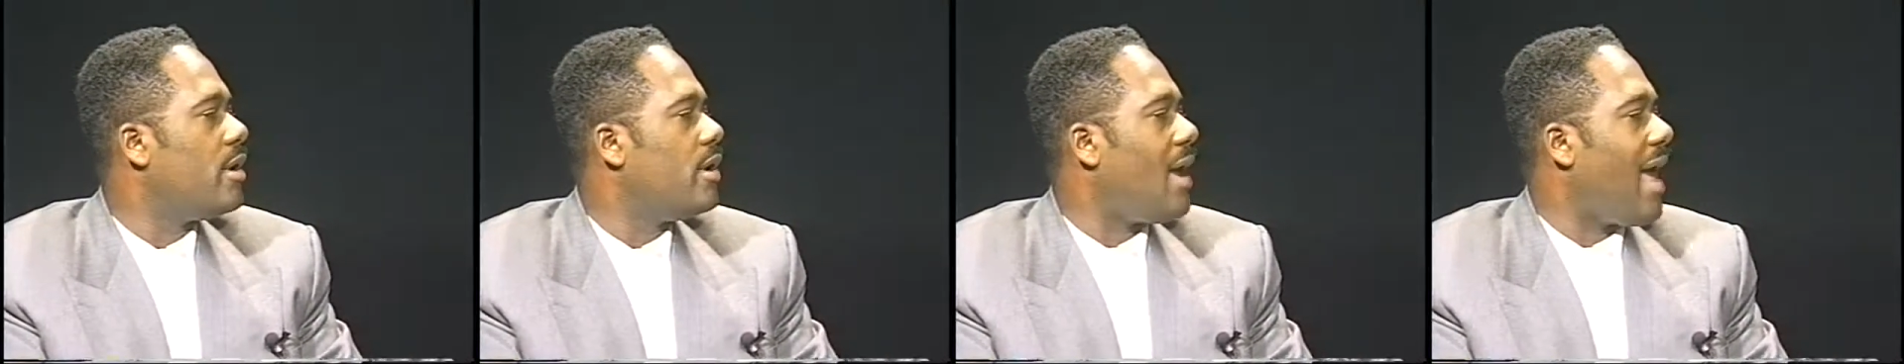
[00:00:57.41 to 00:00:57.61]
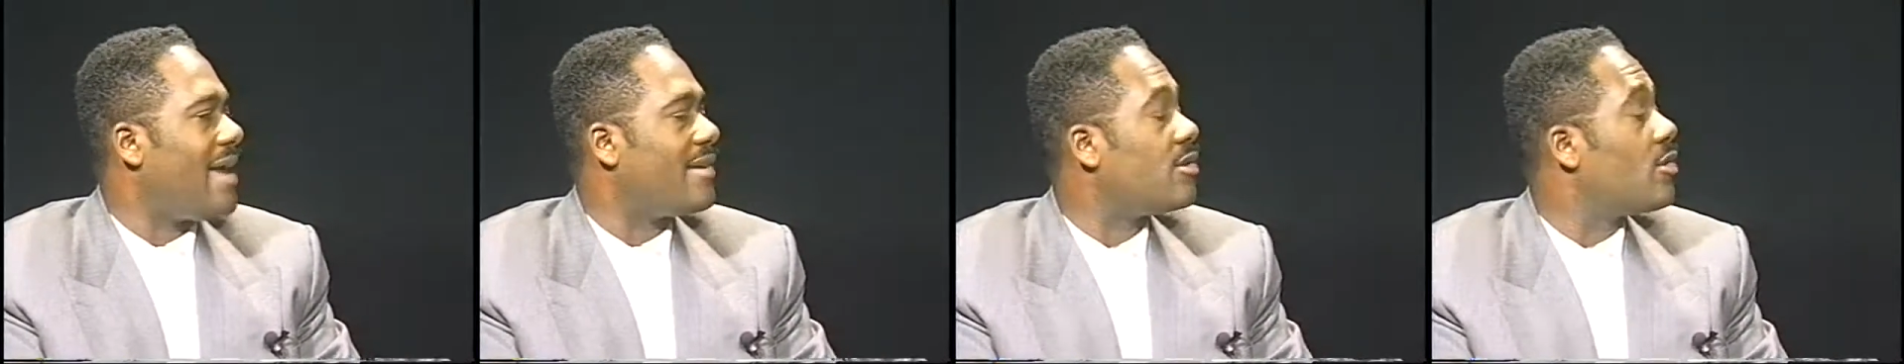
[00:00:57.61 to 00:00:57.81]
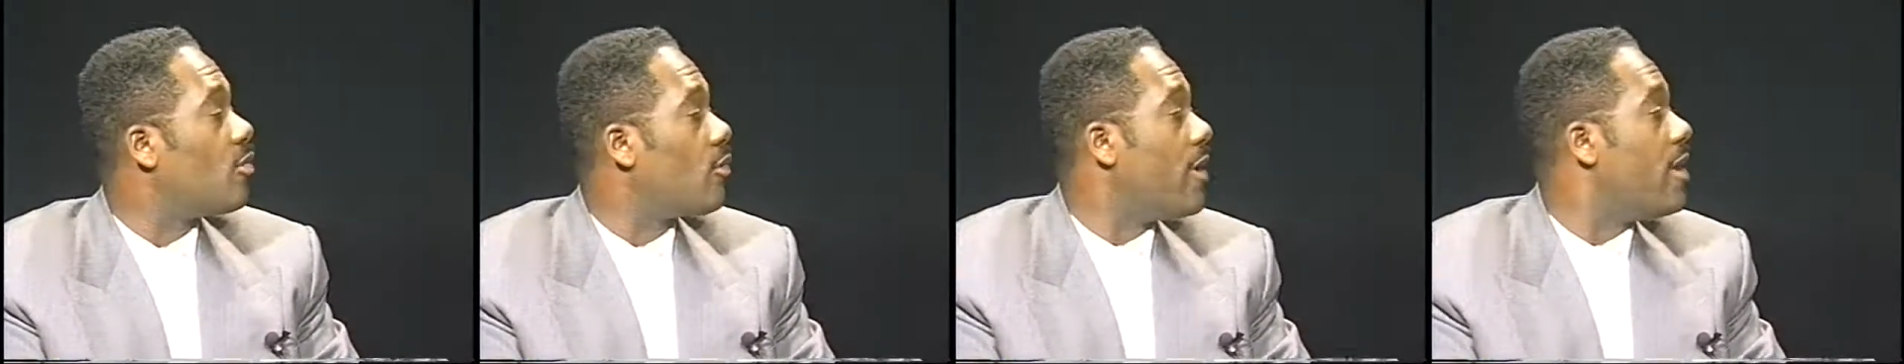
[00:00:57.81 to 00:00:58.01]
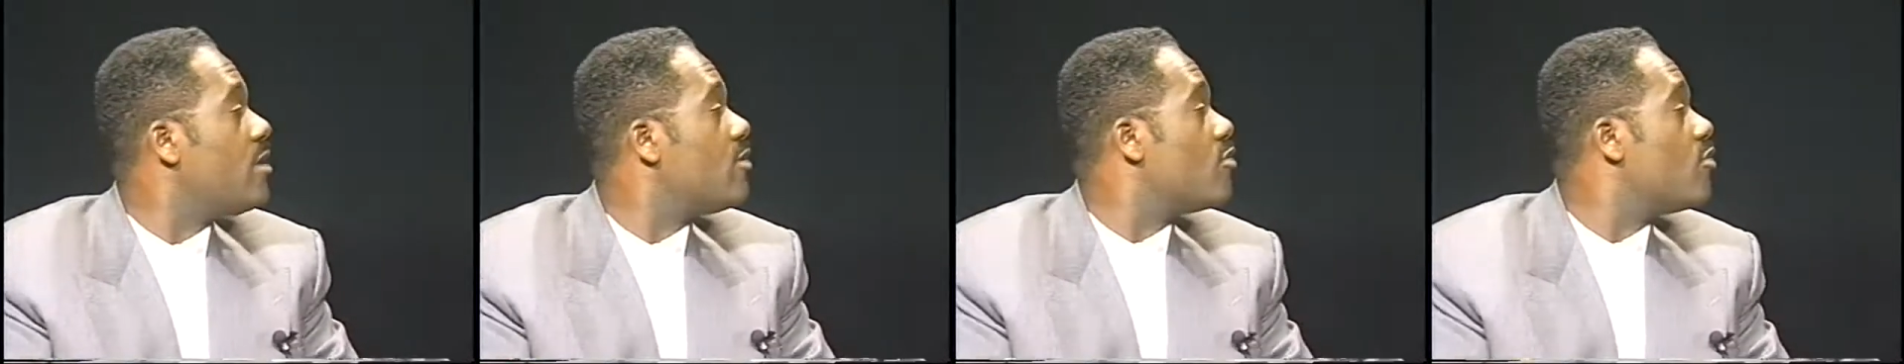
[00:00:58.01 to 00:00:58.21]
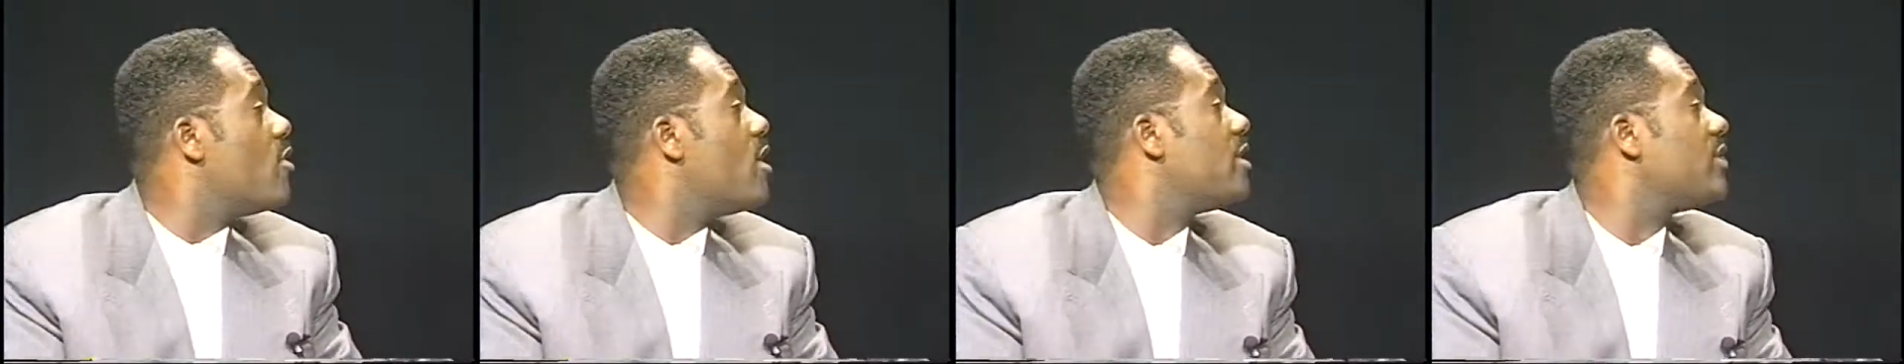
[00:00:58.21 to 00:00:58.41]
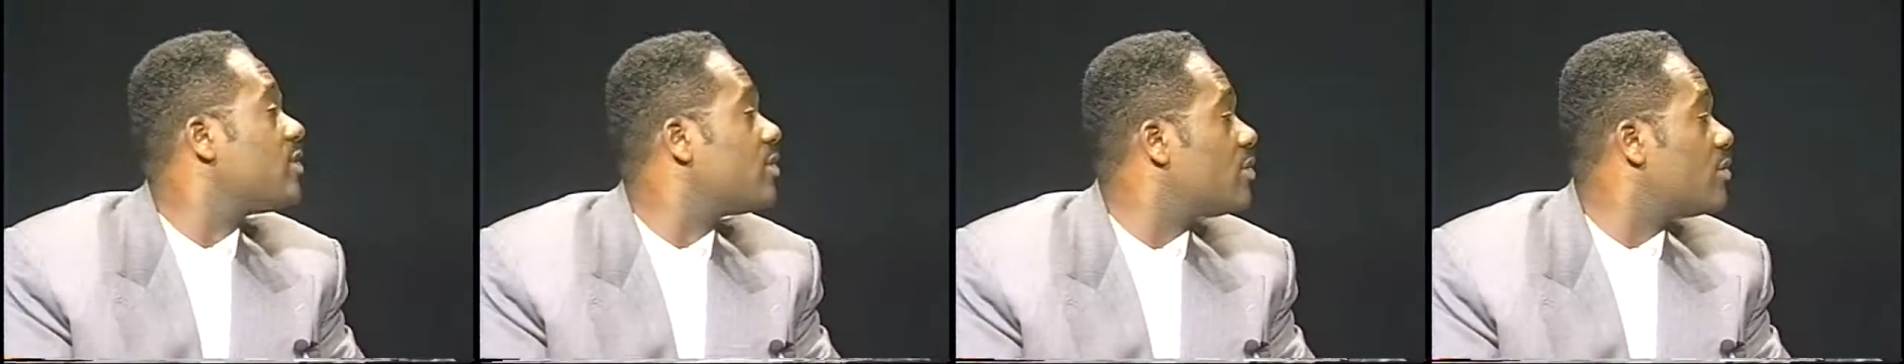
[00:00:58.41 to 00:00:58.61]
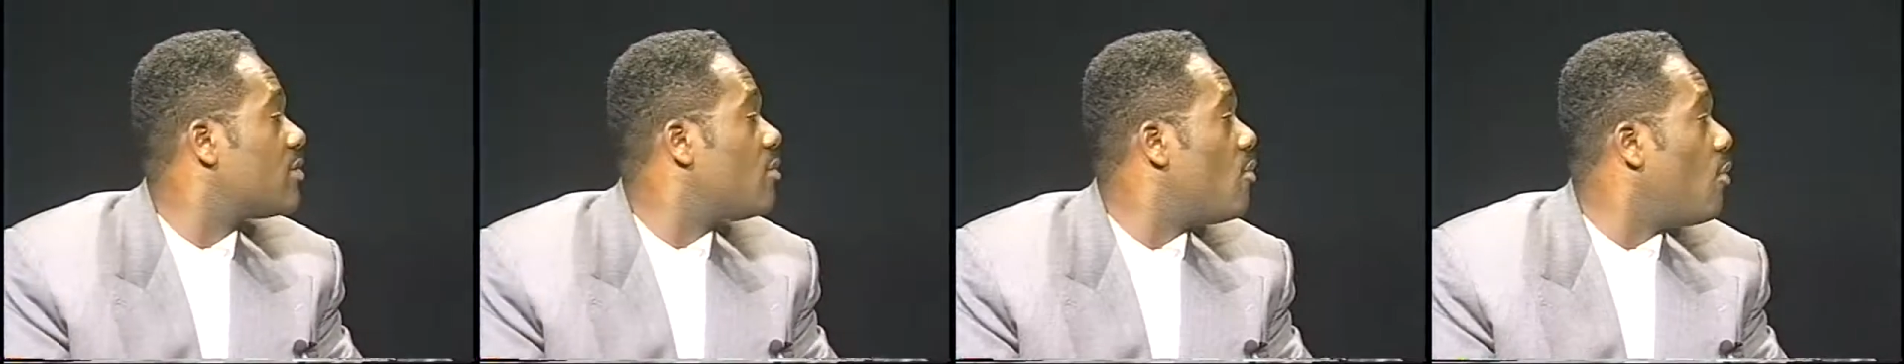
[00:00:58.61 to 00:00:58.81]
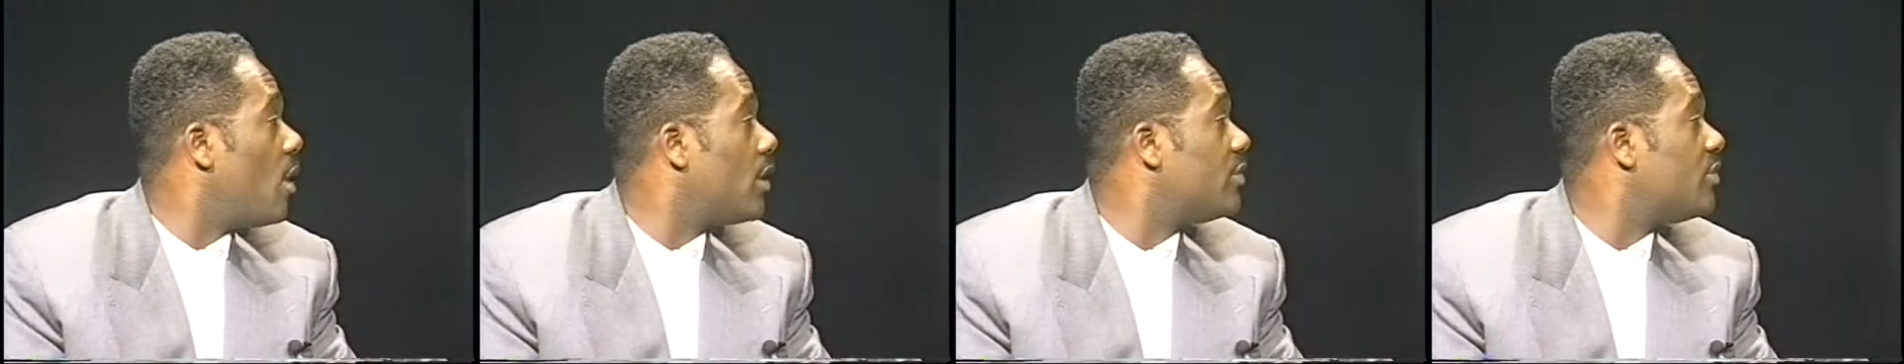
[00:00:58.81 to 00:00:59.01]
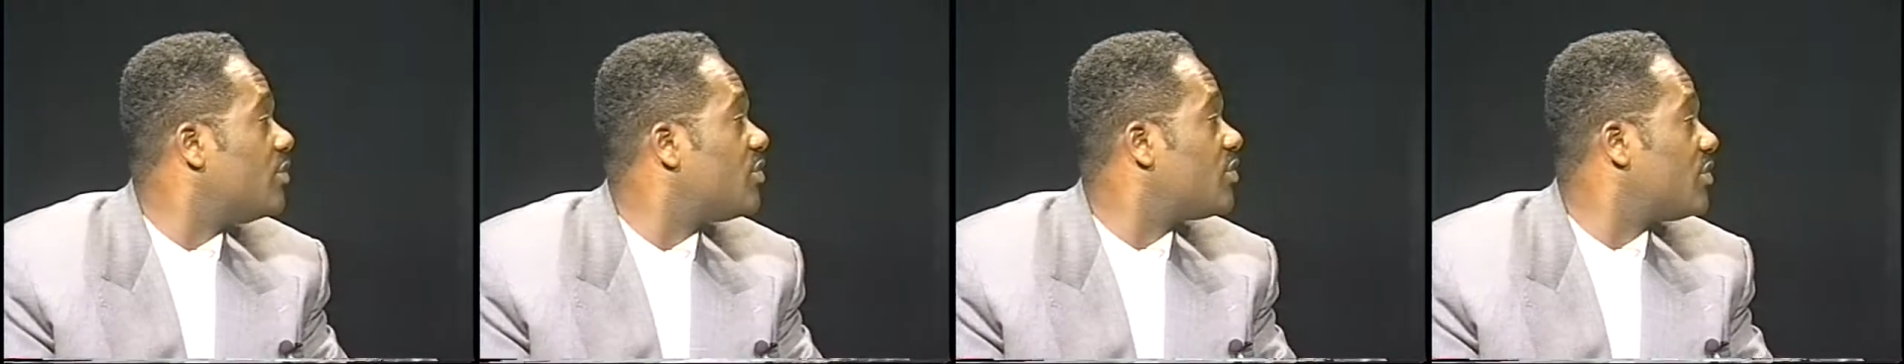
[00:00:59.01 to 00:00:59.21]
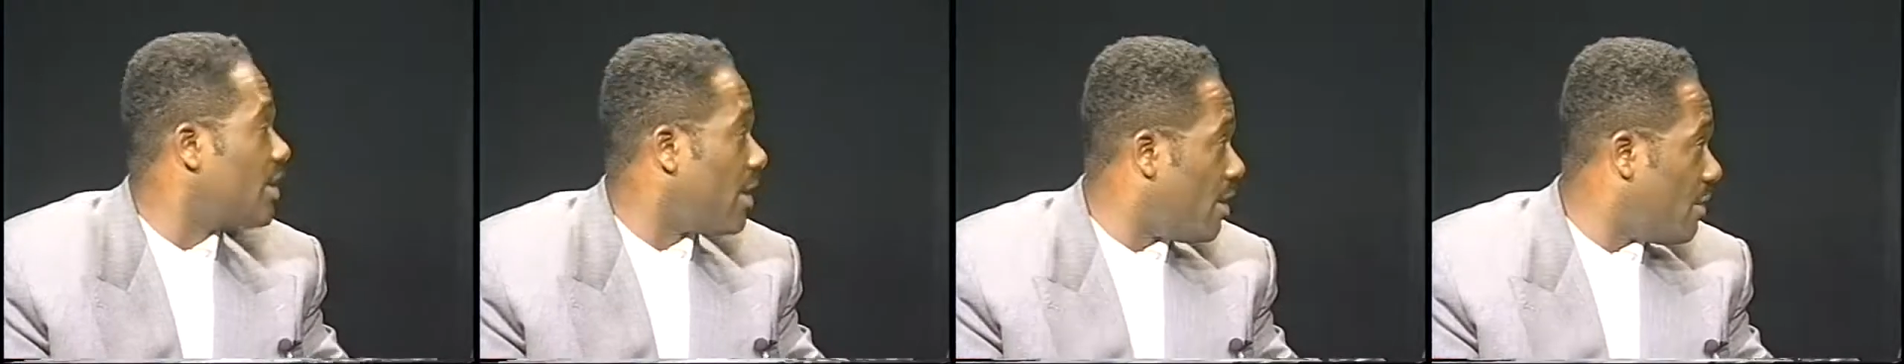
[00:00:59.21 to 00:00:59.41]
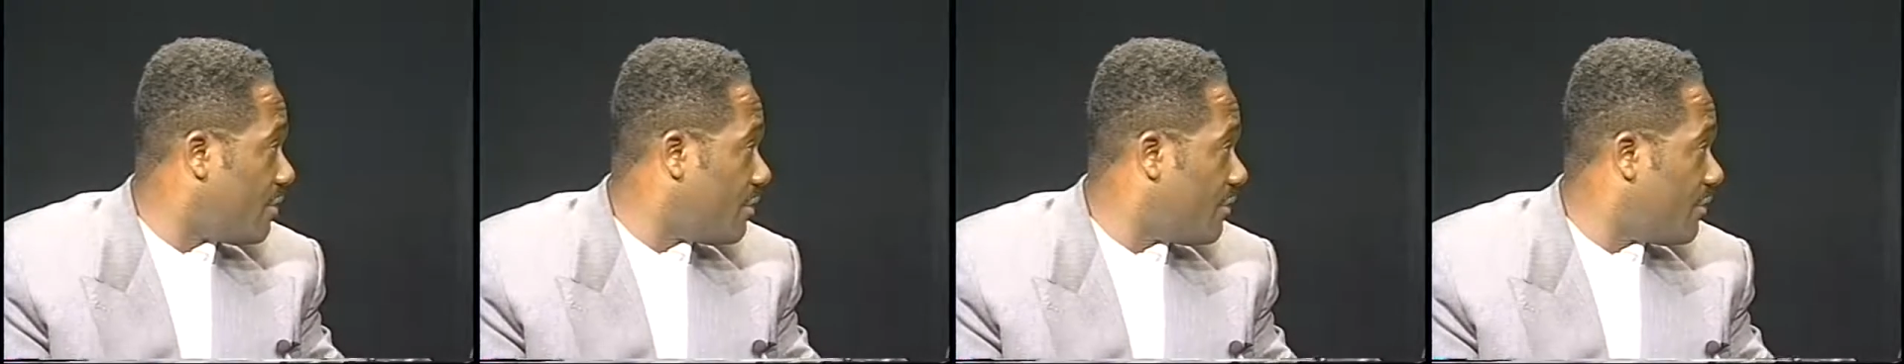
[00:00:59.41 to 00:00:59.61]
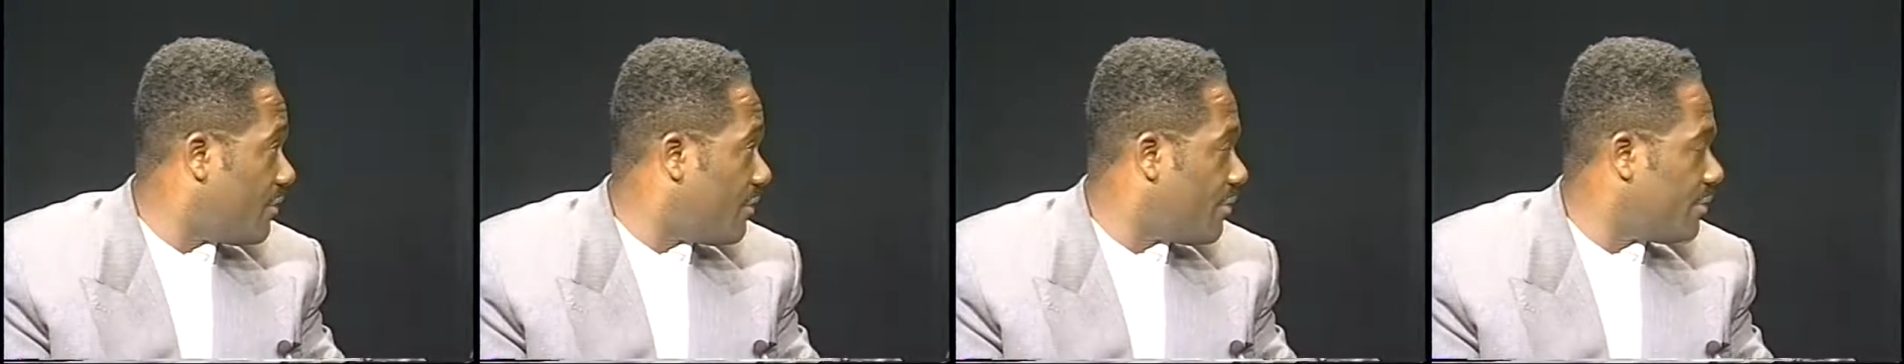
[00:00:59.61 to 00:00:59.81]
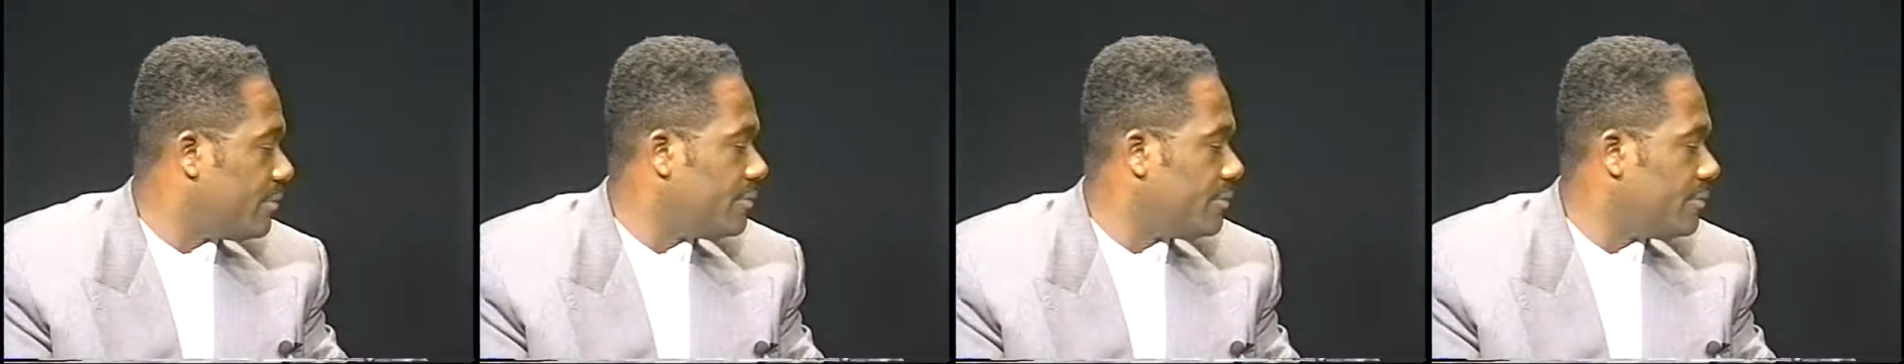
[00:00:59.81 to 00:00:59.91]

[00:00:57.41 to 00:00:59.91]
at great risk to oneself,